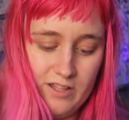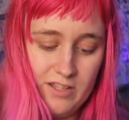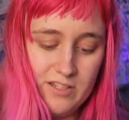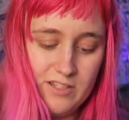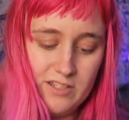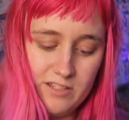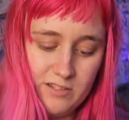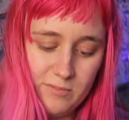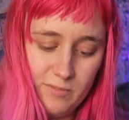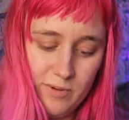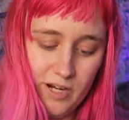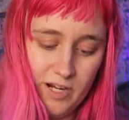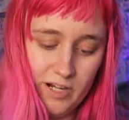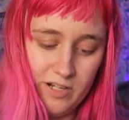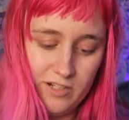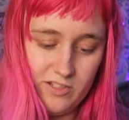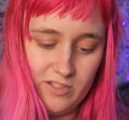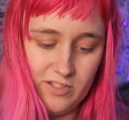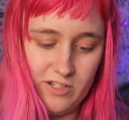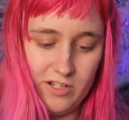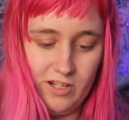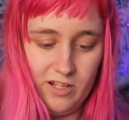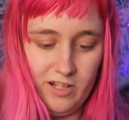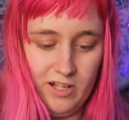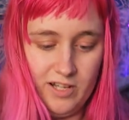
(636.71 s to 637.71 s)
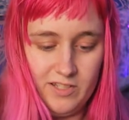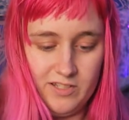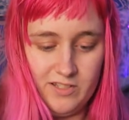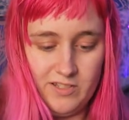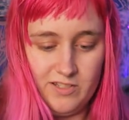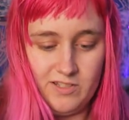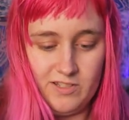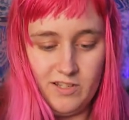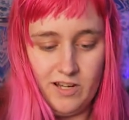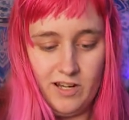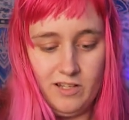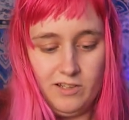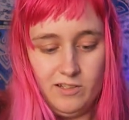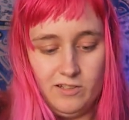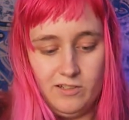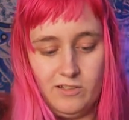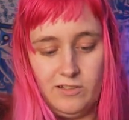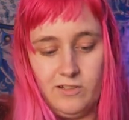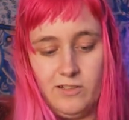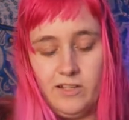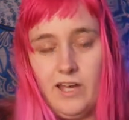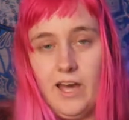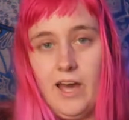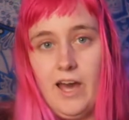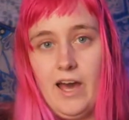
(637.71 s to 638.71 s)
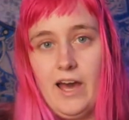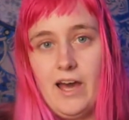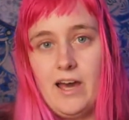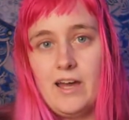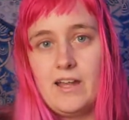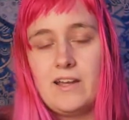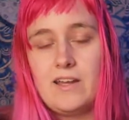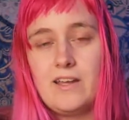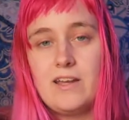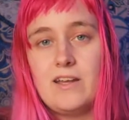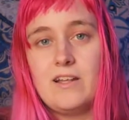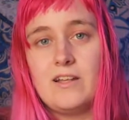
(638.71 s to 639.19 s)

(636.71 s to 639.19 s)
this is a pair of sunglasses I literally had,